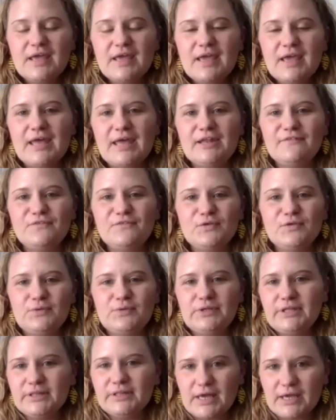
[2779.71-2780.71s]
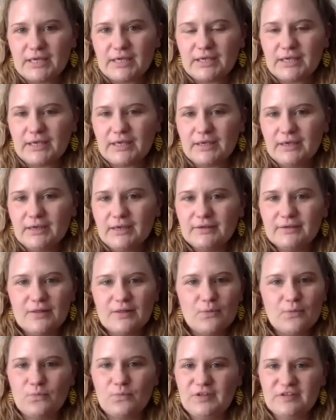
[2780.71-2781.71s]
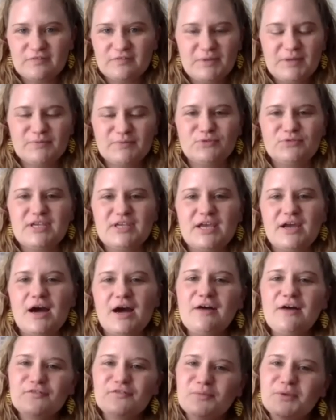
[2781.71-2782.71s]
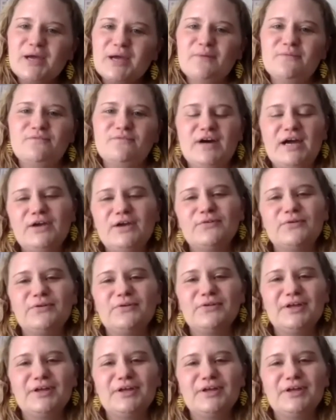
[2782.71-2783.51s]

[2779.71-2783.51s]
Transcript: And if you're really lucky, these memes will take off and become viral,